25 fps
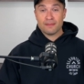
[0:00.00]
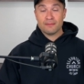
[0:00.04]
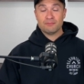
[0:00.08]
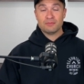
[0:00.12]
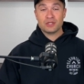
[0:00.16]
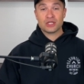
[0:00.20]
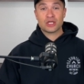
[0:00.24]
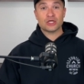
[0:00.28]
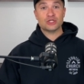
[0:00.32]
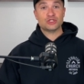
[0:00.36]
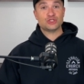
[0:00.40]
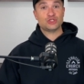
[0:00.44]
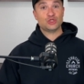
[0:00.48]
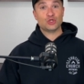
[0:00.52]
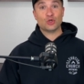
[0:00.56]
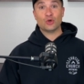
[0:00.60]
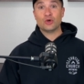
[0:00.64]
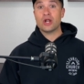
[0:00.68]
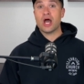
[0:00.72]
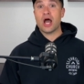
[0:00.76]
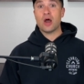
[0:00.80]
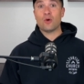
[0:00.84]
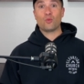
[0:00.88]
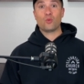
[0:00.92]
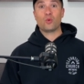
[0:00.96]
because you're
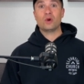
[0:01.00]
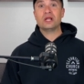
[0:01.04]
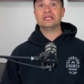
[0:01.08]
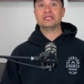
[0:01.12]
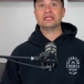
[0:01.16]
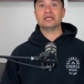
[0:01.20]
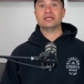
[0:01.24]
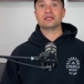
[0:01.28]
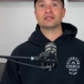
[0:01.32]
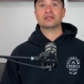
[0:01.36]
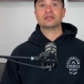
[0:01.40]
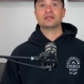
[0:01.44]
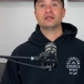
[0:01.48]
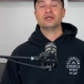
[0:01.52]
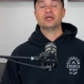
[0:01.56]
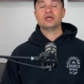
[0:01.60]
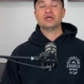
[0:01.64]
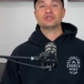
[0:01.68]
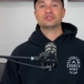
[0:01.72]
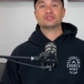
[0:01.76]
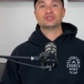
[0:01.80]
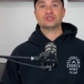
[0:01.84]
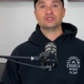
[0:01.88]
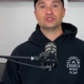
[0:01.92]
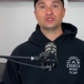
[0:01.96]
not willing
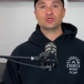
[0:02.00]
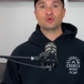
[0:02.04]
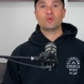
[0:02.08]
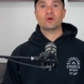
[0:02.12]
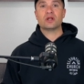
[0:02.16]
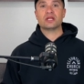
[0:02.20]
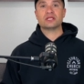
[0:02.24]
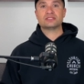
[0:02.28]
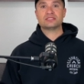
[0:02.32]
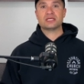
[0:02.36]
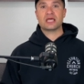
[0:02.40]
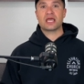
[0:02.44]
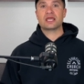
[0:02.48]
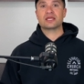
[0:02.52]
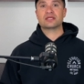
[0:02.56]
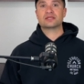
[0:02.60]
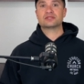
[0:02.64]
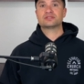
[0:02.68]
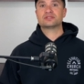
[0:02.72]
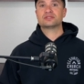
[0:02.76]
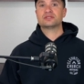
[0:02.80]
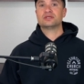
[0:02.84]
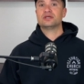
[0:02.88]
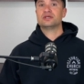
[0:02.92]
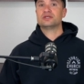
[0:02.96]
to do what it
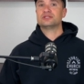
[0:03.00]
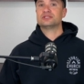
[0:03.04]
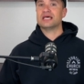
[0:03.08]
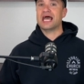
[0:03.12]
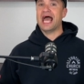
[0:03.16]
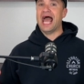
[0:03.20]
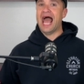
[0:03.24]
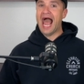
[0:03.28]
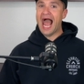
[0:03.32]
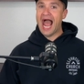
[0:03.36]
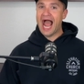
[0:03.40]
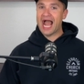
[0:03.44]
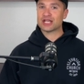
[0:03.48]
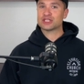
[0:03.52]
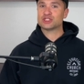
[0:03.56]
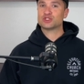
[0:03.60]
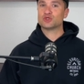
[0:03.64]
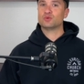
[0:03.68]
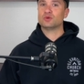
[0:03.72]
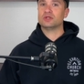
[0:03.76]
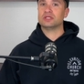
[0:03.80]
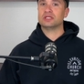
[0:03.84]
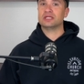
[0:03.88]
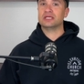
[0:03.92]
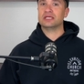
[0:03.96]
takes to
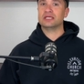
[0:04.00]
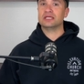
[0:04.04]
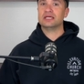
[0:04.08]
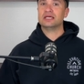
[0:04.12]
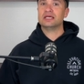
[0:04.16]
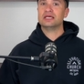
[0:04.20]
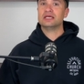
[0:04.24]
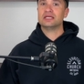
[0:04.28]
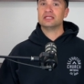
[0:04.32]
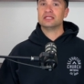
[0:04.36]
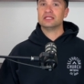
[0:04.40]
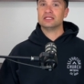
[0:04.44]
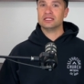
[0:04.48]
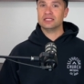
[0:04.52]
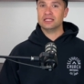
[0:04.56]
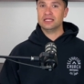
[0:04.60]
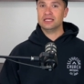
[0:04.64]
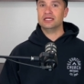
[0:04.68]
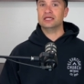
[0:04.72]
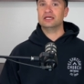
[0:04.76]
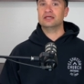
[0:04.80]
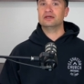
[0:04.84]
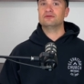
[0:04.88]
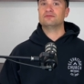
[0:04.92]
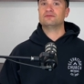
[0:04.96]
actually
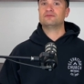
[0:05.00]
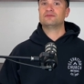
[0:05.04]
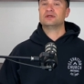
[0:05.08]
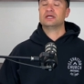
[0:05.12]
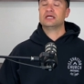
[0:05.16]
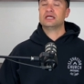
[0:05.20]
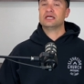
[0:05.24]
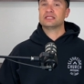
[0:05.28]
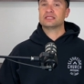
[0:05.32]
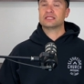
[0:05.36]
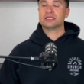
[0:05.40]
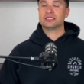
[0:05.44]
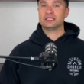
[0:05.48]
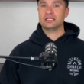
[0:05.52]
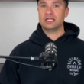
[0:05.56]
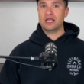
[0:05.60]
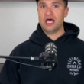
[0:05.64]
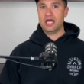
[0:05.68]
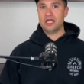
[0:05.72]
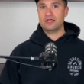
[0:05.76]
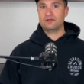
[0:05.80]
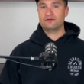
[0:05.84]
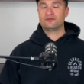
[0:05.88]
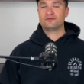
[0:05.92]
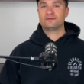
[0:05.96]
live the
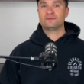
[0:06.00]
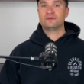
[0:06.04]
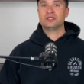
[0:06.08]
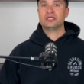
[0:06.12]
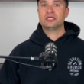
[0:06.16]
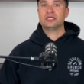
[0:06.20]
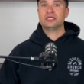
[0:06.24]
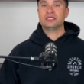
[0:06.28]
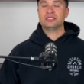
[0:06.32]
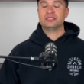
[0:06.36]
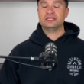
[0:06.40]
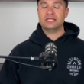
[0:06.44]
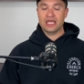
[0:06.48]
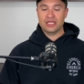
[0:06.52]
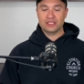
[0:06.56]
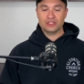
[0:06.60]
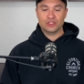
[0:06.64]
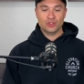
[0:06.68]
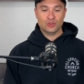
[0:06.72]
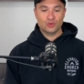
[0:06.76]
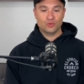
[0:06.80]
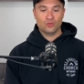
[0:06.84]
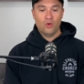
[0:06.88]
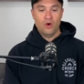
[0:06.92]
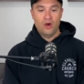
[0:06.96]
life that
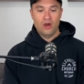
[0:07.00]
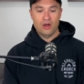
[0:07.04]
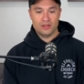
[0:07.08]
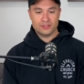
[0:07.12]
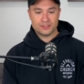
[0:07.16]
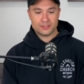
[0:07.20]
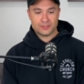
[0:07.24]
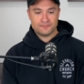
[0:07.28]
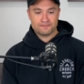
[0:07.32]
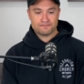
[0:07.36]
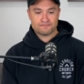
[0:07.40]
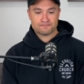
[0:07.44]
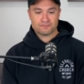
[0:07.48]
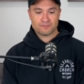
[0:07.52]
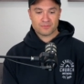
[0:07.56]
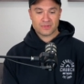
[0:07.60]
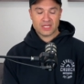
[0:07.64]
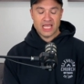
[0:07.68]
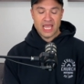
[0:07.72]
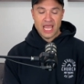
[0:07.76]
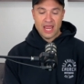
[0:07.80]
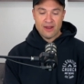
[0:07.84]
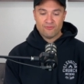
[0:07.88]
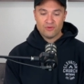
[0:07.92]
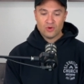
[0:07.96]
you want.
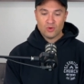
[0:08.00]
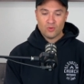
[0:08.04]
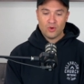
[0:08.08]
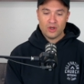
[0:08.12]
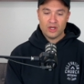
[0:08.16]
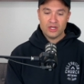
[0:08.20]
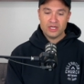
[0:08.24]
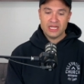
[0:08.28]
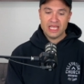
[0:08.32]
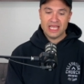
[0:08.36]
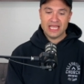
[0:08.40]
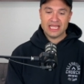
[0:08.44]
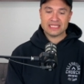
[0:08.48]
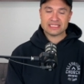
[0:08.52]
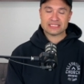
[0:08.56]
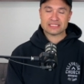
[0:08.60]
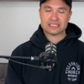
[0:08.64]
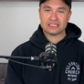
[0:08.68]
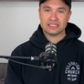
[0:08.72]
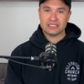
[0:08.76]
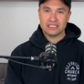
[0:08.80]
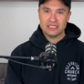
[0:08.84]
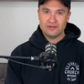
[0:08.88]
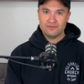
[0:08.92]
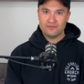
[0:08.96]
Everyone is
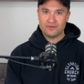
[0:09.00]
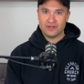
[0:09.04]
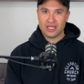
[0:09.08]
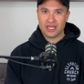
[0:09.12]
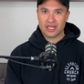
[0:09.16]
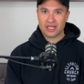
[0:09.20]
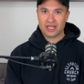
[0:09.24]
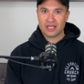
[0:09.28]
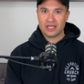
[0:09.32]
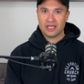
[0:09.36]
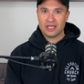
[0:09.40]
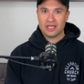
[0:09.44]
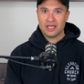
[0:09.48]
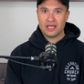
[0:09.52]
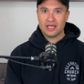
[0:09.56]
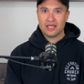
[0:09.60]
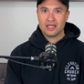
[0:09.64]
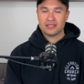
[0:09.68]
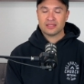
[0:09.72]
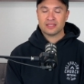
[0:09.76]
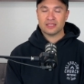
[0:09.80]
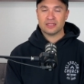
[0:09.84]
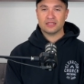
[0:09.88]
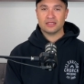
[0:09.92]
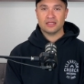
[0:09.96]
living
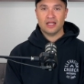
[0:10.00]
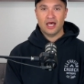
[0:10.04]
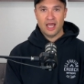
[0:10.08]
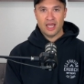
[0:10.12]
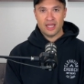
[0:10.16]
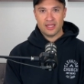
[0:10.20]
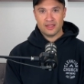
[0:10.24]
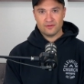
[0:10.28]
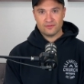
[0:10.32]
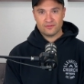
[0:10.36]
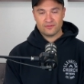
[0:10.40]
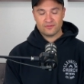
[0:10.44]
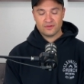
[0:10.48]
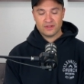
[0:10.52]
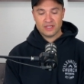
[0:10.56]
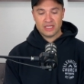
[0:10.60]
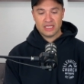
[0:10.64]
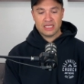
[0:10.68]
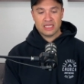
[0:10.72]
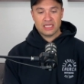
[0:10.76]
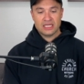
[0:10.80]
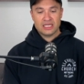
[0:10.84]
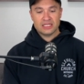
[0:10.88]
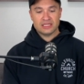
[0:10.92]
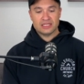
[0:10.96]
the life
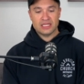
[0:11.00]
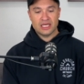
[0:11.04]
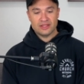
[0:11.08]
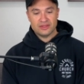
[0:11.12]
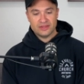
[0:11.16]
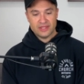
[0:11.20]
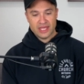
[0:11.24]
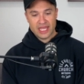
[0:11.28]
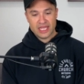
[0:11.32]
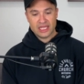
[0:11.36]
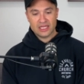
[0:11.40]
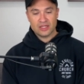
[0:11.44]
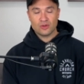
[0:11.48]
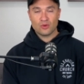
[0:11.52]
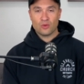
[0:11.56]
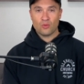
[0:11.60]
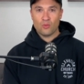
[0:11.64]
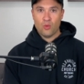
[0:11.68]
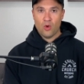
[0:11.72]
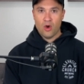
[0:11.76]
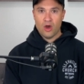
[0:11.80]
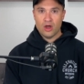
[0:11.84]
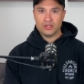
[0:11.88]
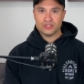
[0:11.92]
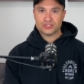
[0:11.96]
that they
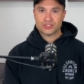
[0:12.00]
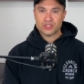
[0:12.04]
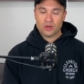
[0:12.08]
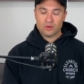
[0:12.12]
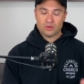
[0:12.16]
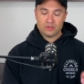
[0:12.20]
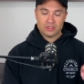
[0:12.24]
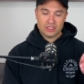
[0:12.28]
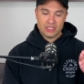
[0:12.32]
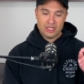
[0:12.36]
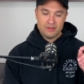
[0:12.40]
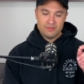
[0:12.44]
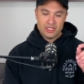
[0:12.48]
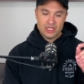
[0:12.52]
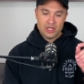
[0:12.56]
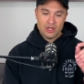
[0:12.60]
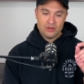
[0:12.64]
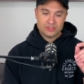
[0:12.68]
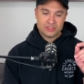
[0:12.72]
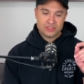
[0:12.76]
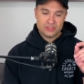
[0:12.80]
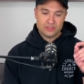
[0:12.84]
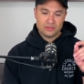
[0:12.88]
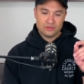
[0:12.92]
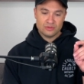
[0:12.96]
want. So let me go
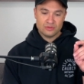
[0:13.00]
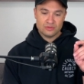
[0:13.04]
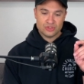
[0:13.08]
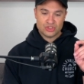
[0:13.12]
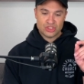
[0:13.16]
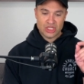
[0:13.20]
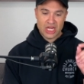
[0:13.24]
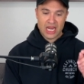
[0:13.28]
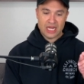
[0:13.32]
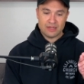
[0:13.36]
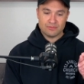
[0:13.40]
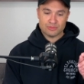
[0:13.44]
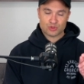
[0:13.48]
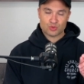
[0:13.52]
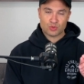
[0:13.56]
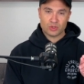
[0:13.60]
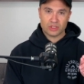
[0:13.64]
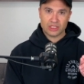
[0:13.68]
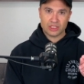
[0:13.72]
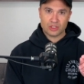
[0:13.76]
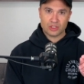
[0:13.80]
to James really